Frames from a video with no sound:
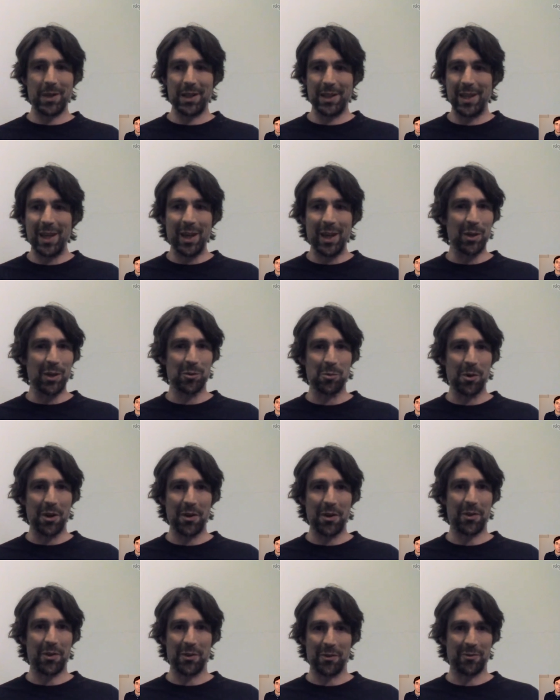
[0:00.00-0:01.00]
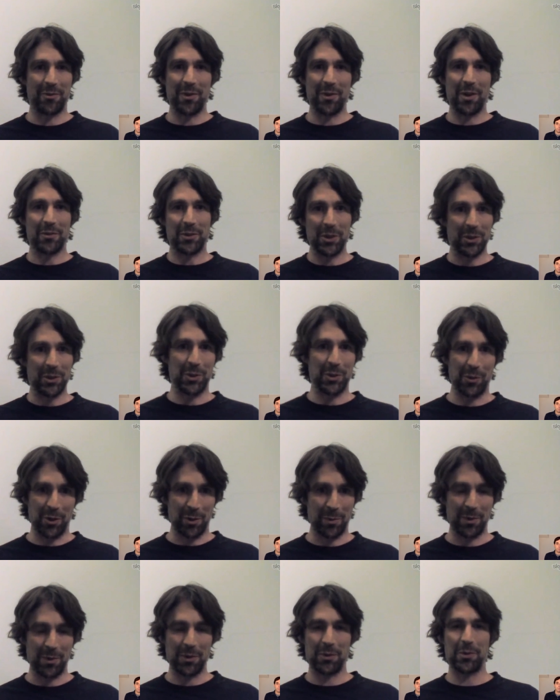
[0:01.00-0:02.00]
years worth of good
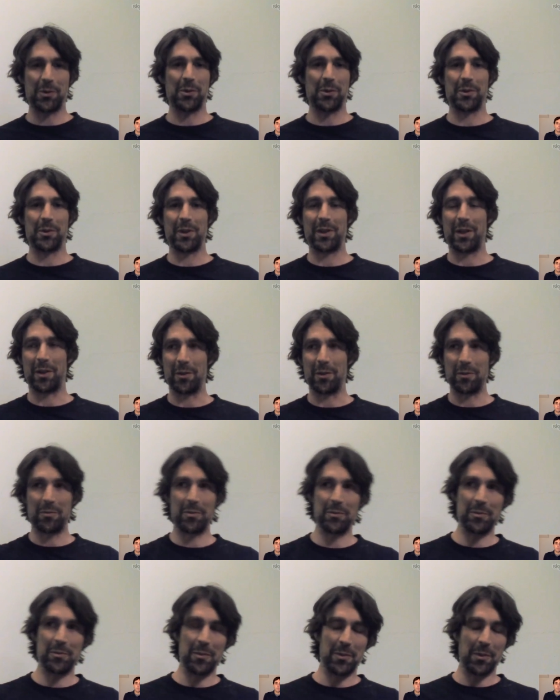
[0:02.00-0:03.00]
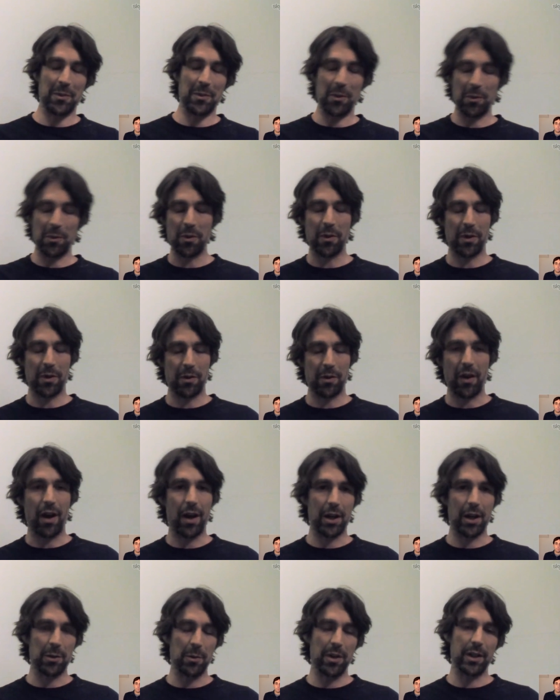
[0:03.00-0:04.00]
tournaments, or all the
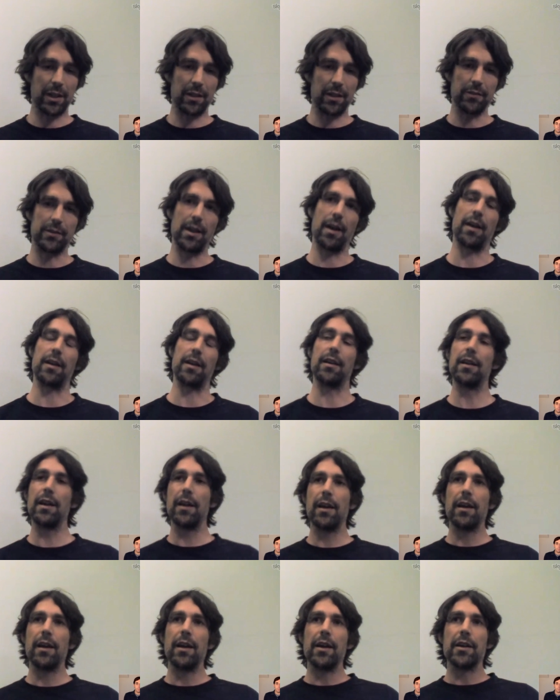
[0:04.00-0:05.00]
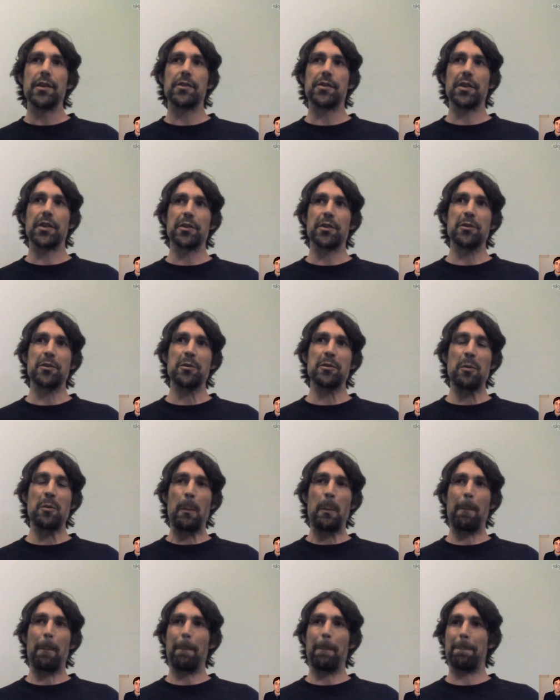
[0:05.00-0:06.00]
hard work you've done. So
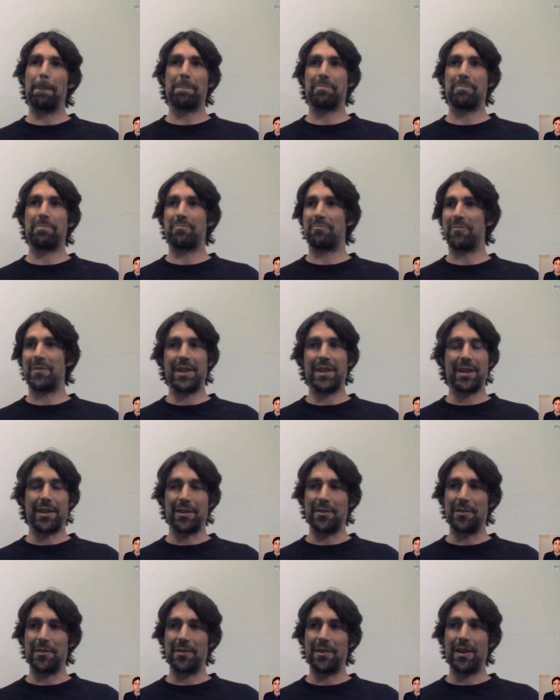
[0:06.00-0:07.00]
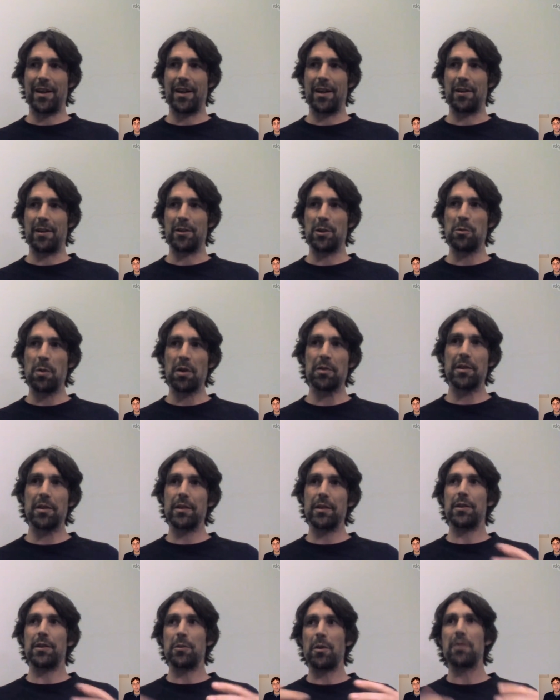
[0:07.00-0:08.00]
you
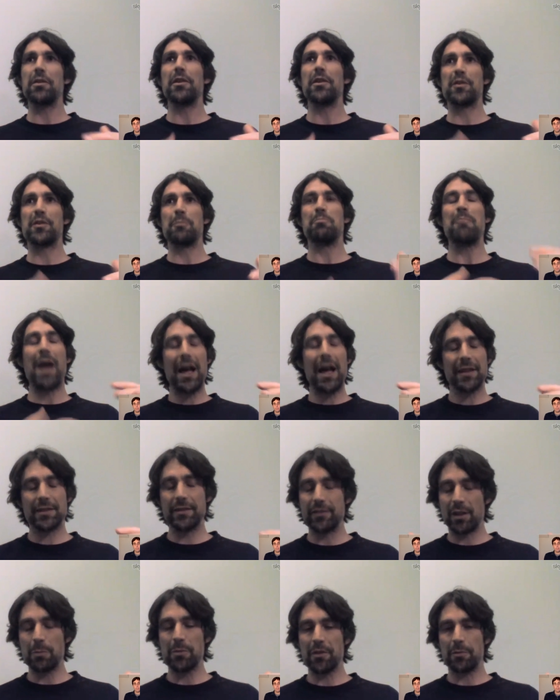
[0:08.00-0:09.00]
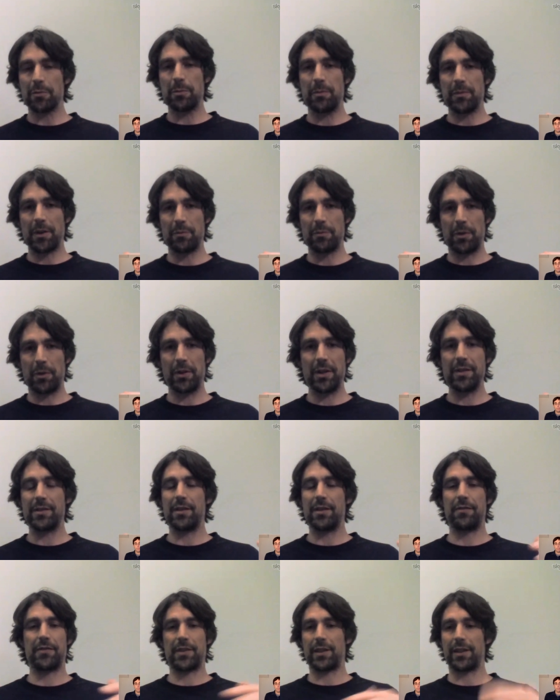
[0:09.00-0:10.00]
won't lose a massive number of
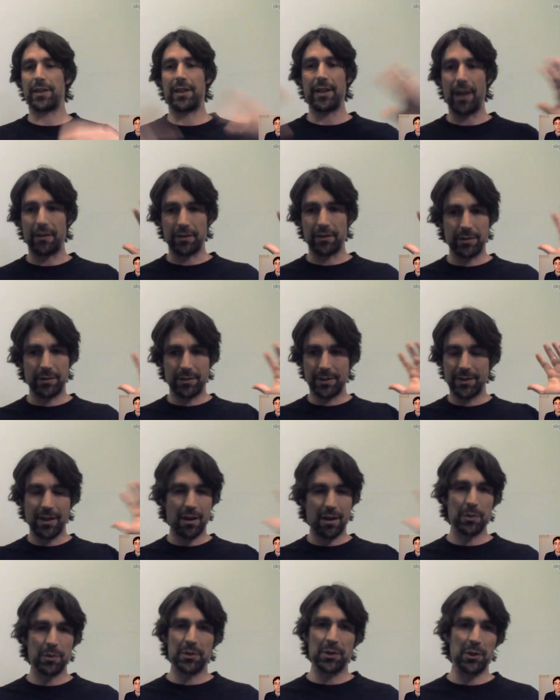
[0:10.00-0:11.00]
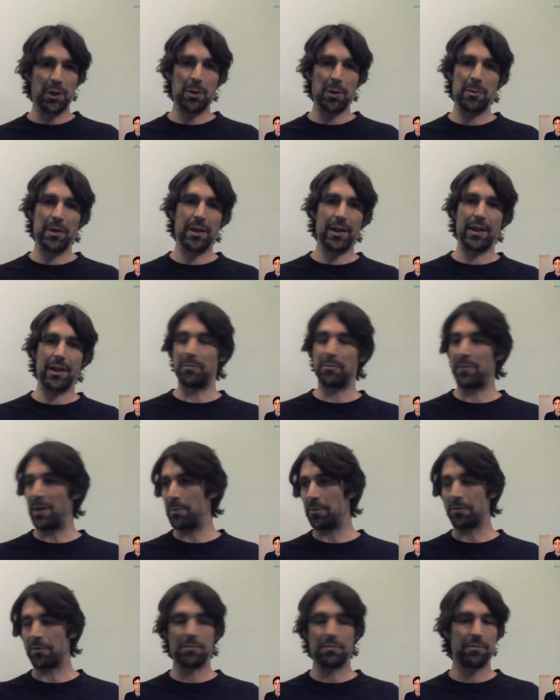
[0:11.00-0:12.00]
points if suddenly you have a terrible tournament
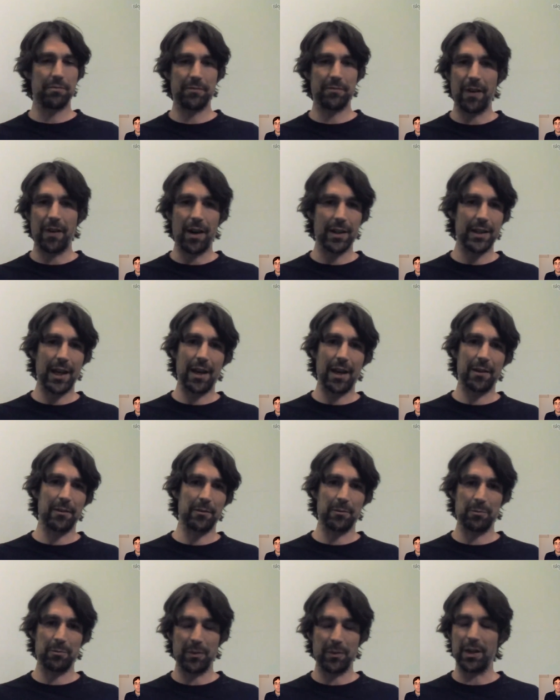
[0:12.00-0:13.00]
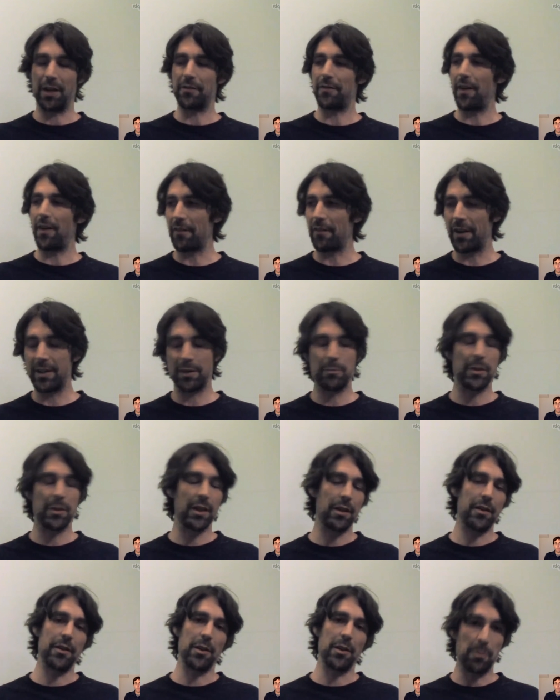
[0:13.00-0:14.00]
and people far down, far
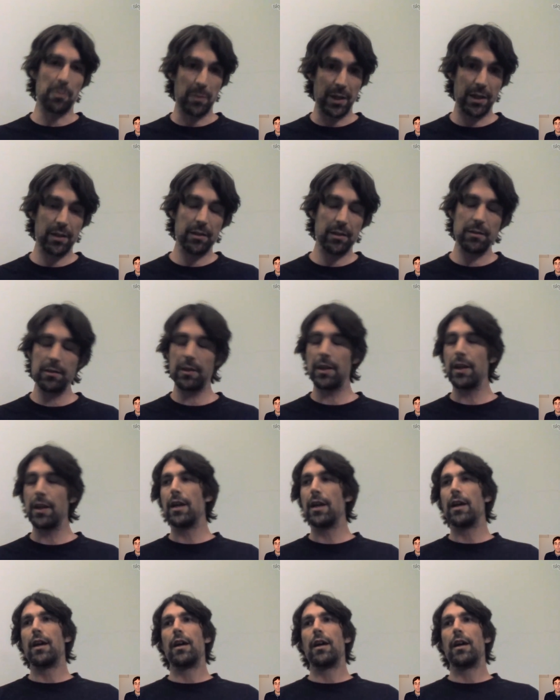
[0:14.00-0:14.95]
rated below you beat you.